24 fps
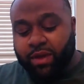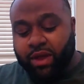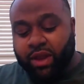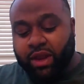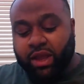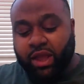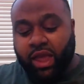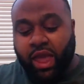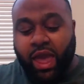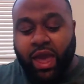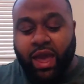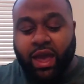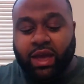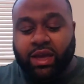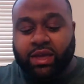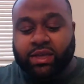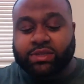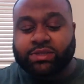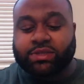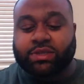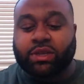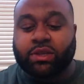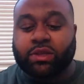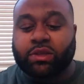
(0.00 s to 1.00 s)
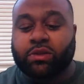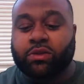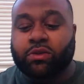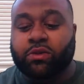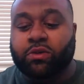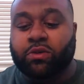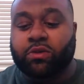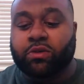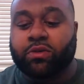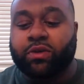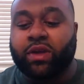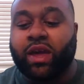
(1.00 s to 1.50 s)
it has the
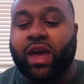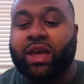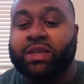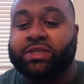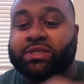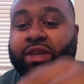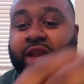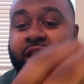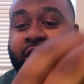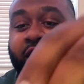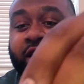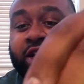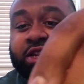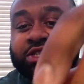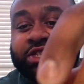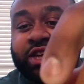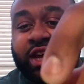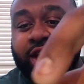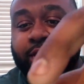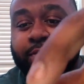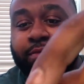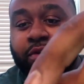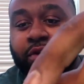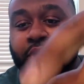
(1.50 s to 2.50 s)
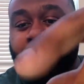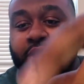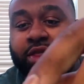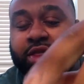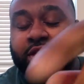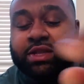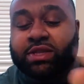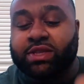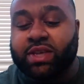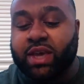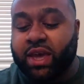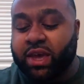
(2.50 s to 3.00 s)
little, it has an air chamber in
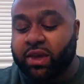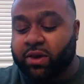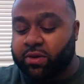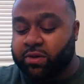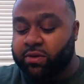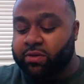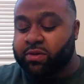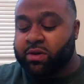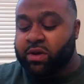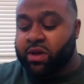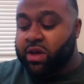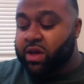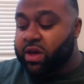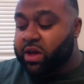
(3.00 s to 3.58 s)
the tail,